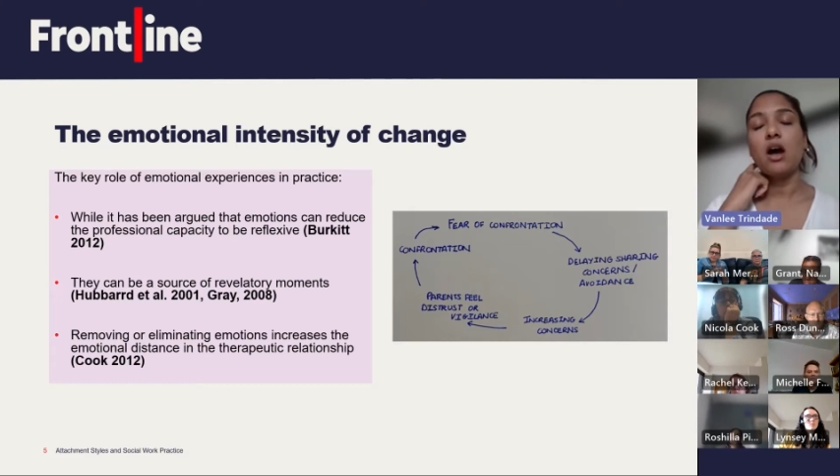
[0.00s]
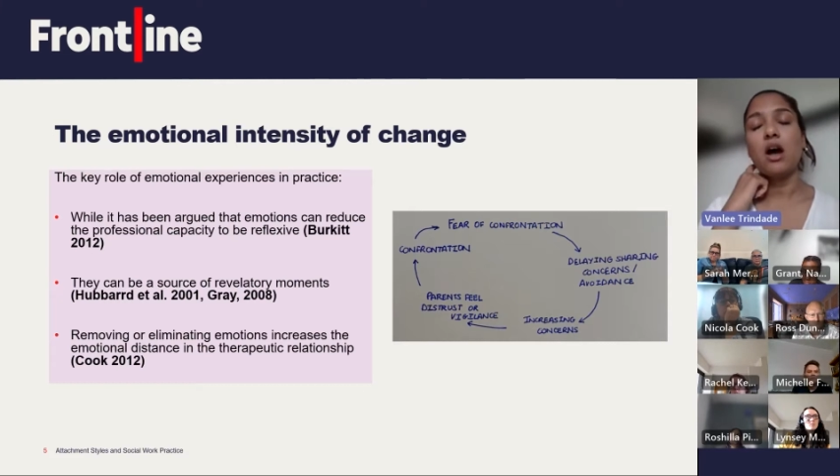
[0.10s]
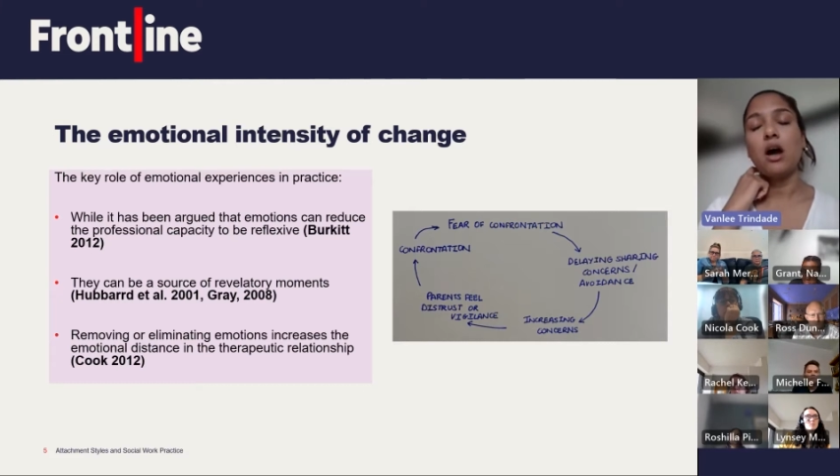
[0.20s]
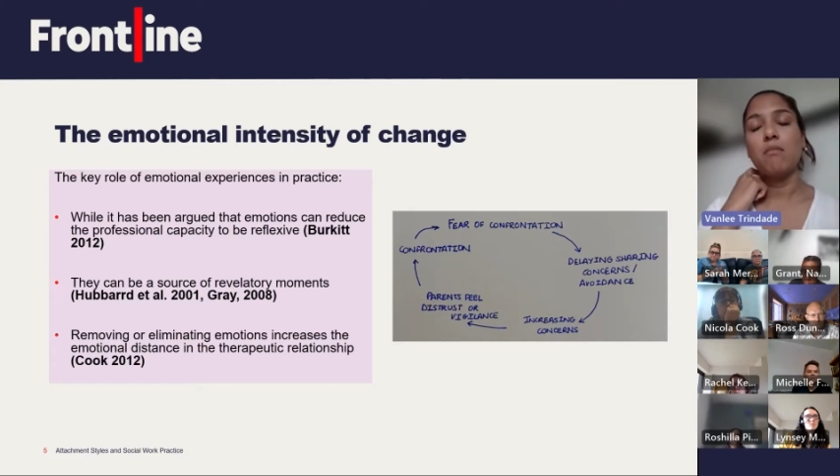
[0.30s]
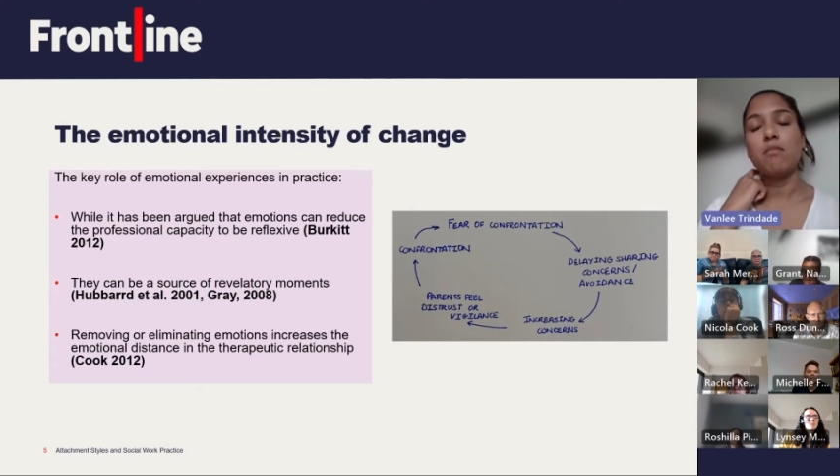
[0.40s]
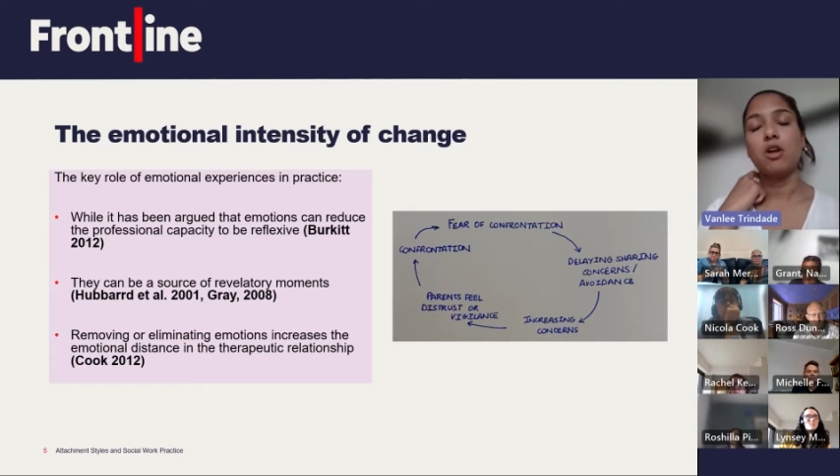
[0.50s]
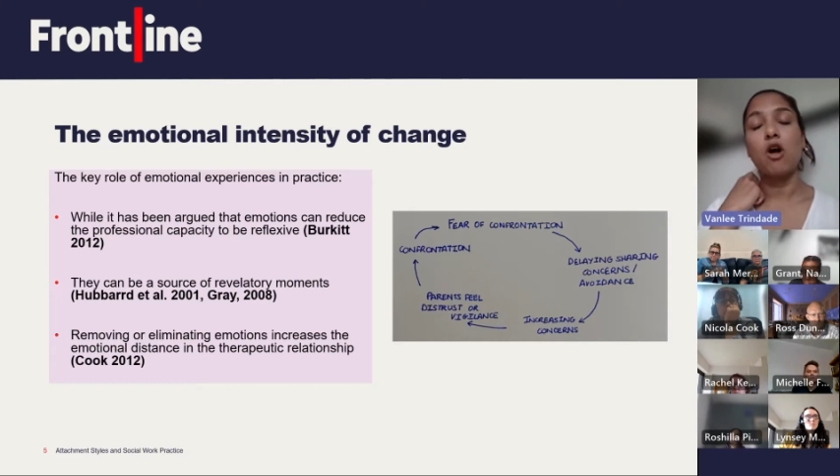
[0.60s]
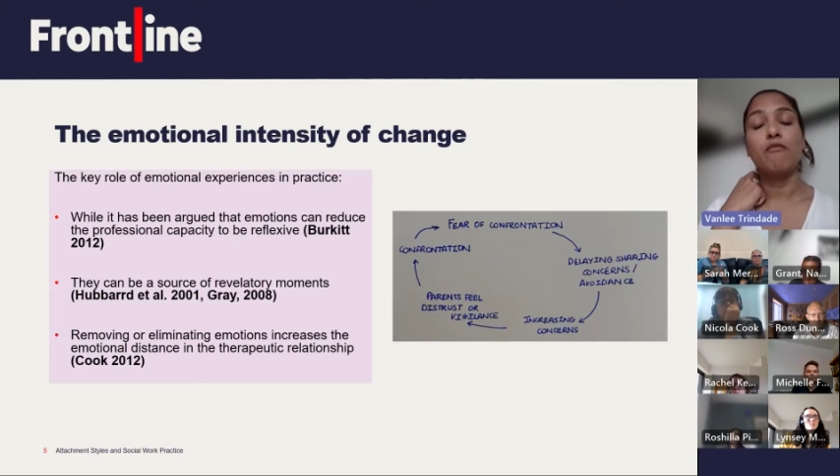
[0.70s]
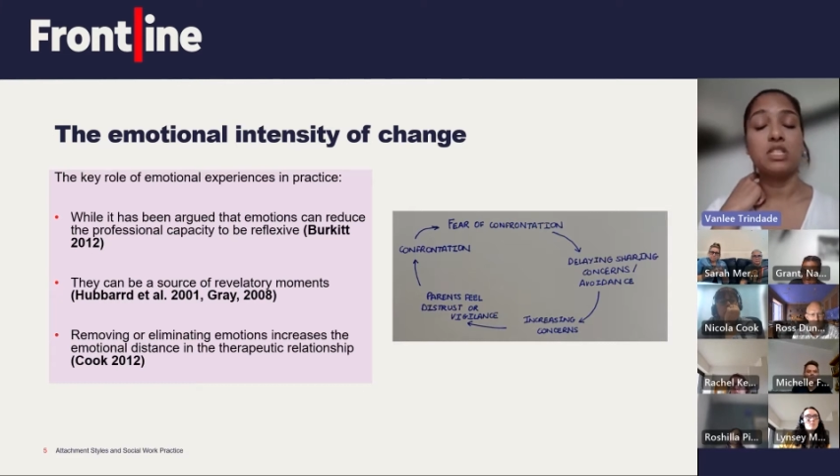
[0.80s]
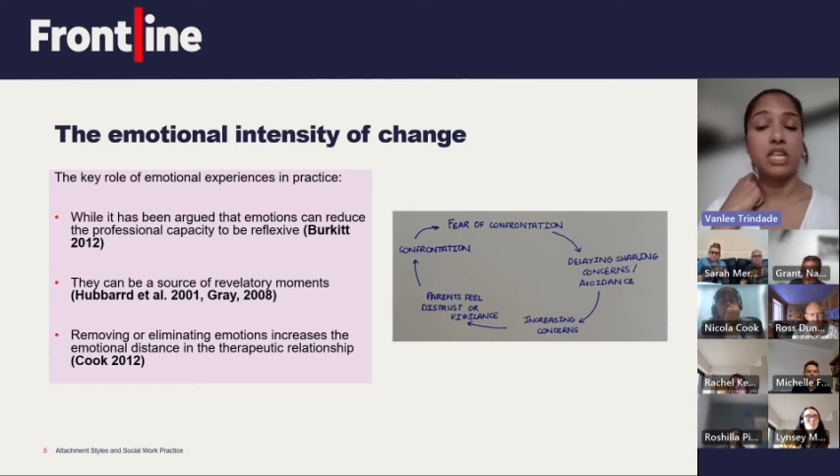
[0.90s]

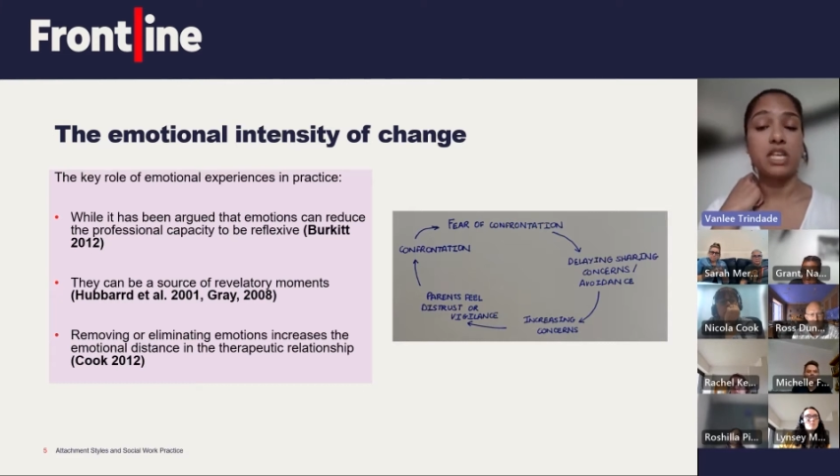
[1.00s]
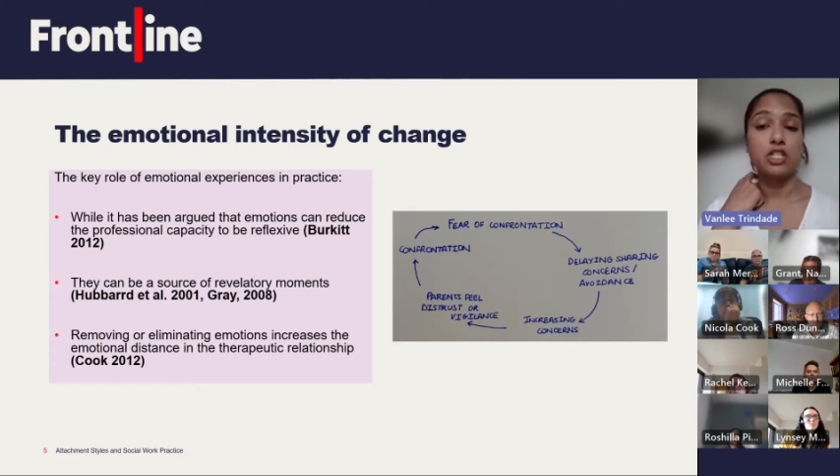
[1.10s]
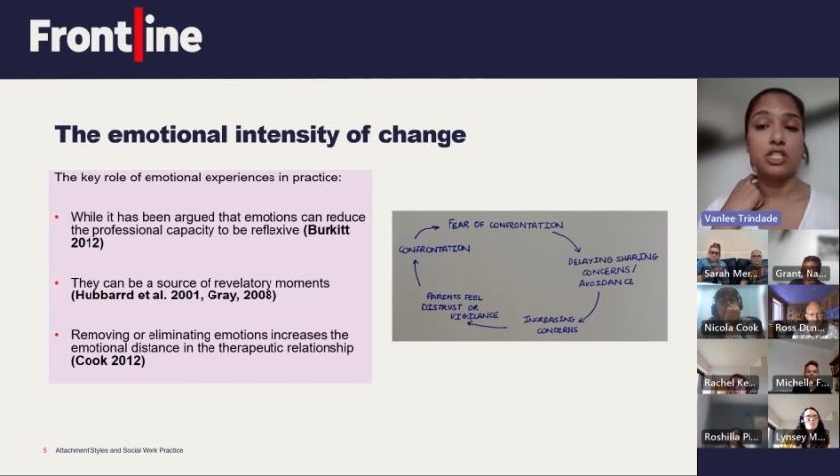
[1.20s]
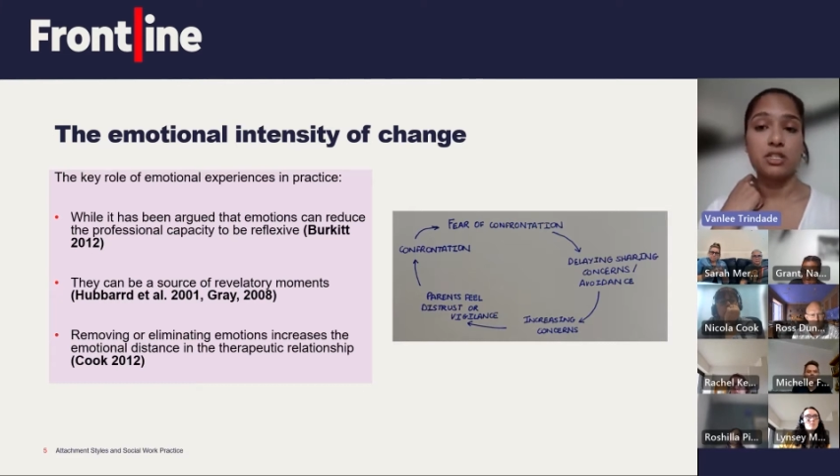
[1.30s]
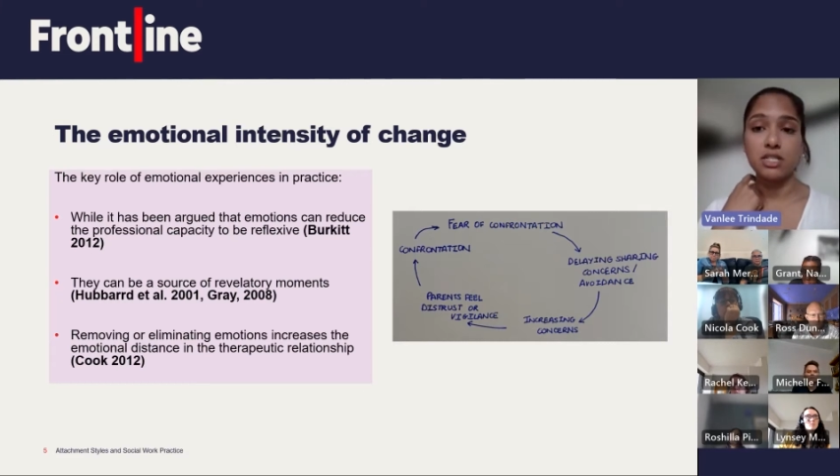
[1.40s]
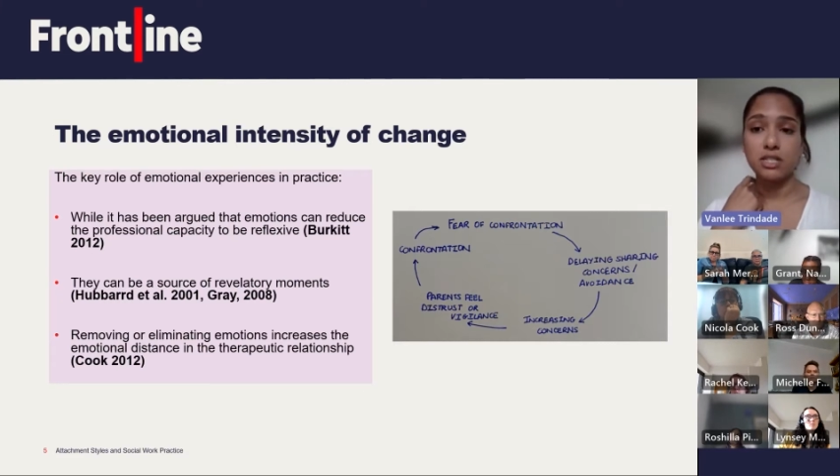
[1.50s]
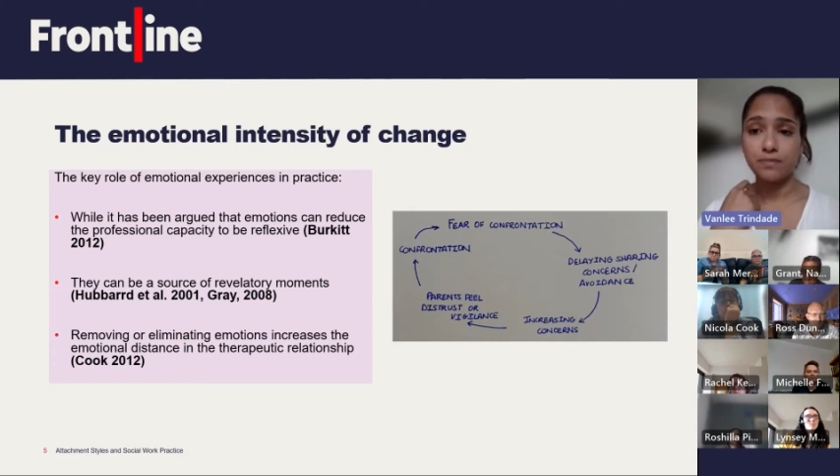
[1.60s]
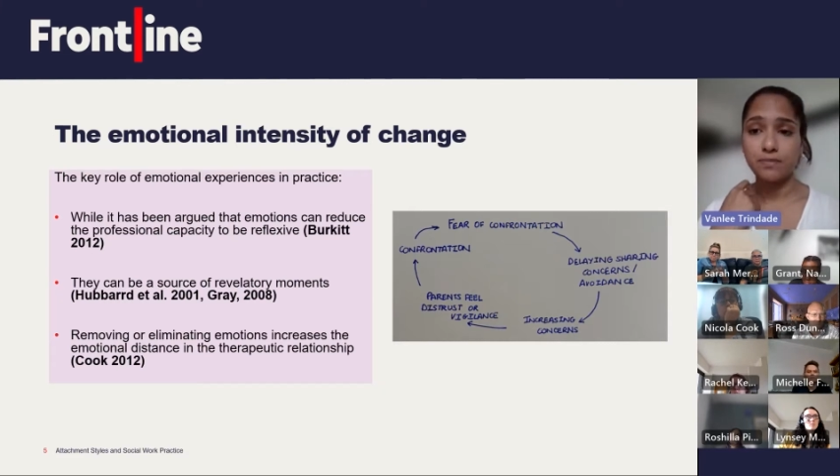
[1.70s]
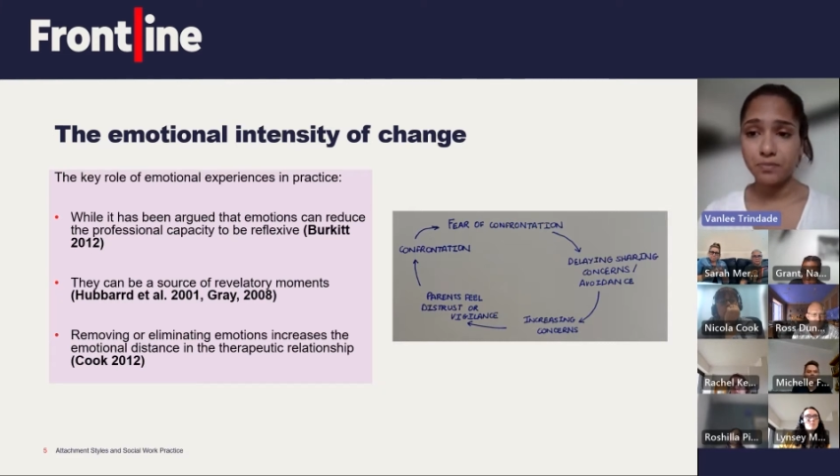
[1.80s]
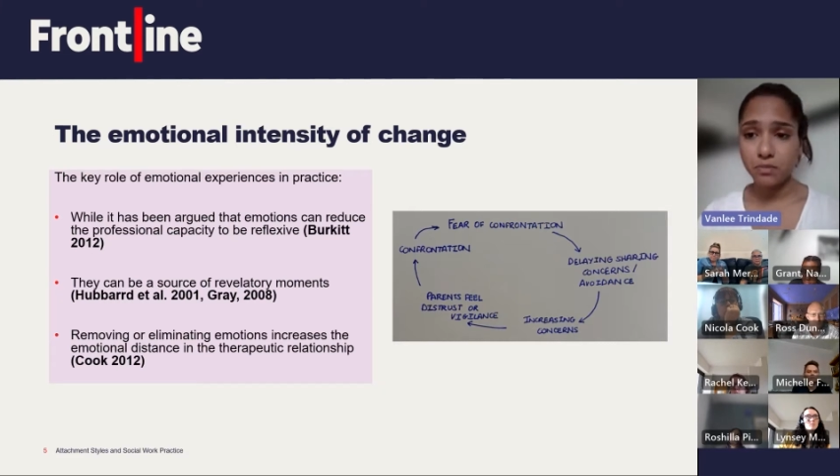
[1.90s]
conversations.